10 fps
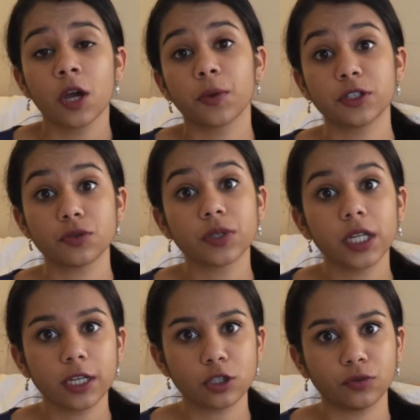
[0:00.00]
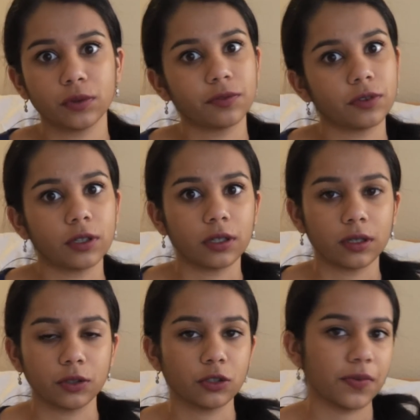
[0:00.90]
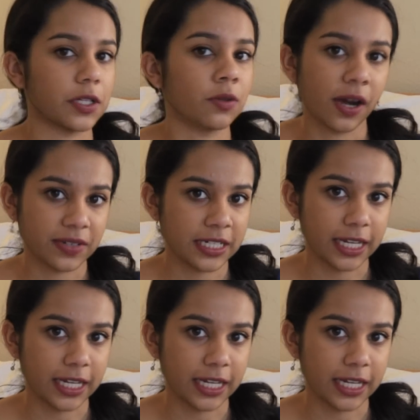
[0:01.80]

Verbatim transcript: which is really useful for those of us who haven't